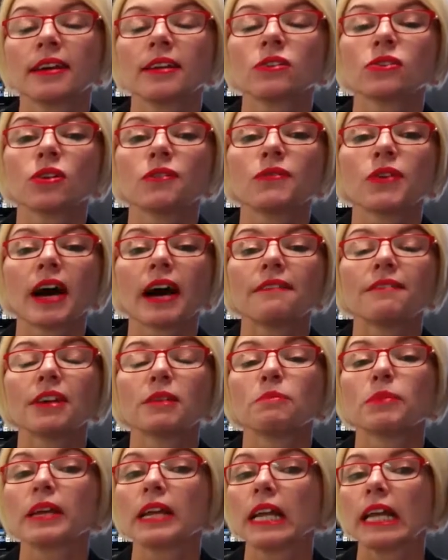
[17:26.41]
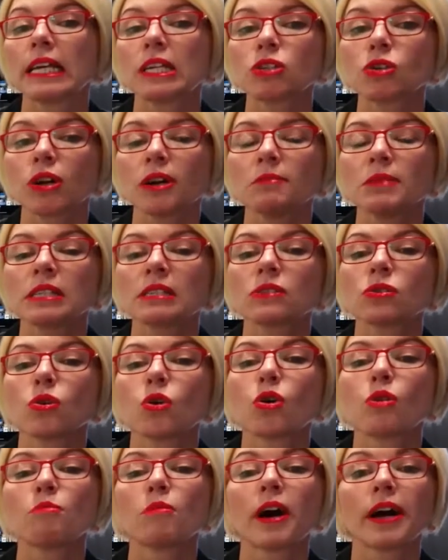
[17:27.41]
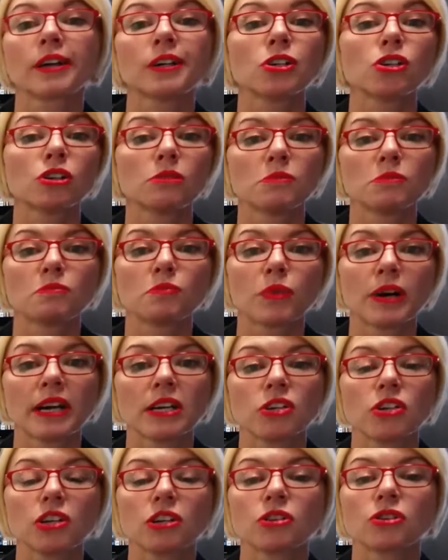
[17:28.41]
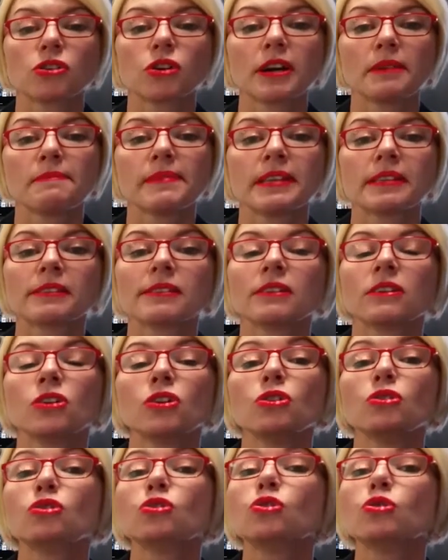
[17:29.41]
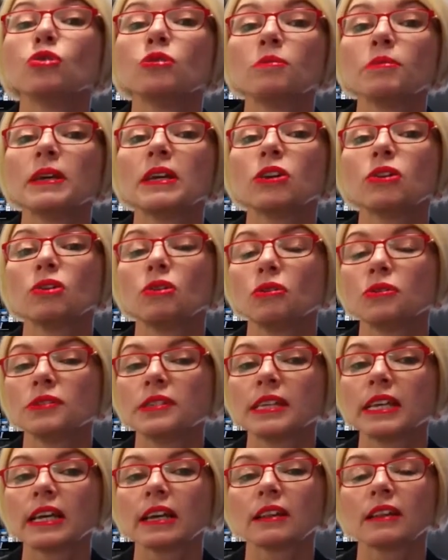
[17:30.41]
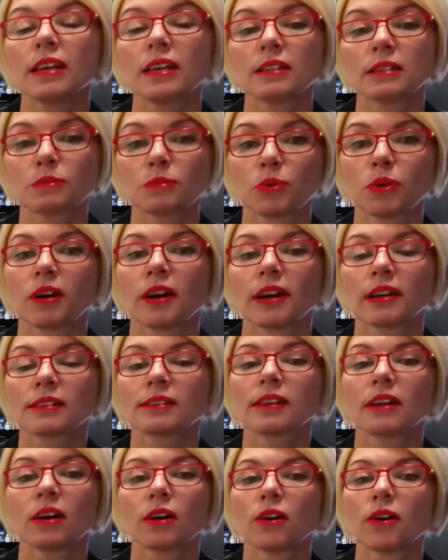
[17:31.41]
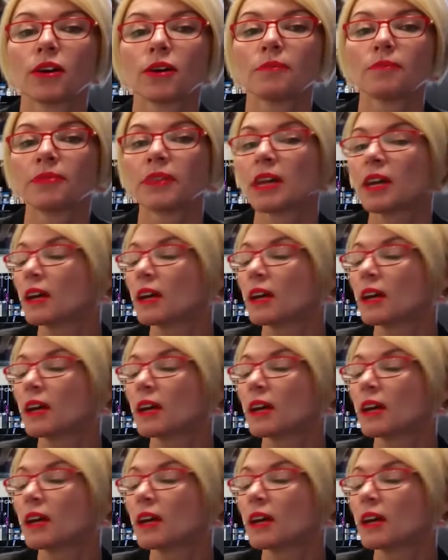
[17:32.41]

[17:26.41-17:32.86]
So if you're having peeling treatments or microdermabrasion treatments, you should be using these products at home.